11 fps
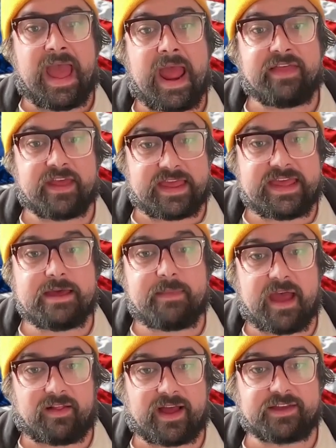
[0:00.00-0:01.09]
And the
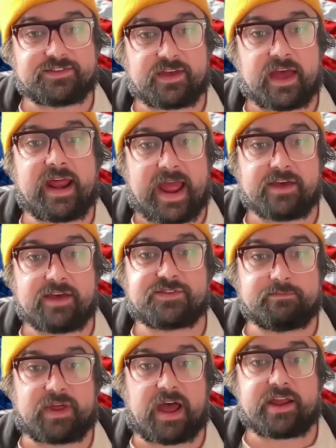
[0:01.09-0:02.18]
email I sent has
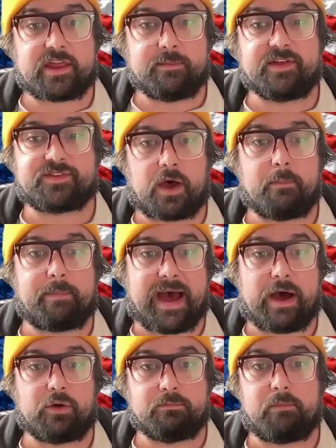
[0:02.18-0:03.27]
some documents
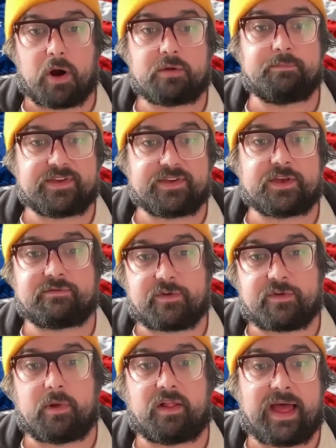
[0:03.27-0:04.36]
about Mark Bissett
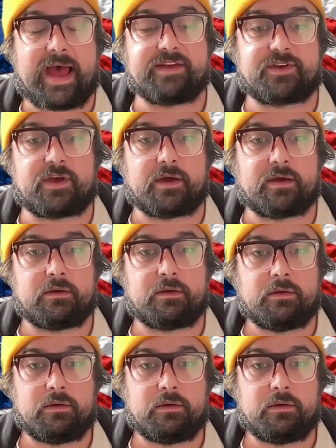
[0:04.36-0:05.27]
from Alaska.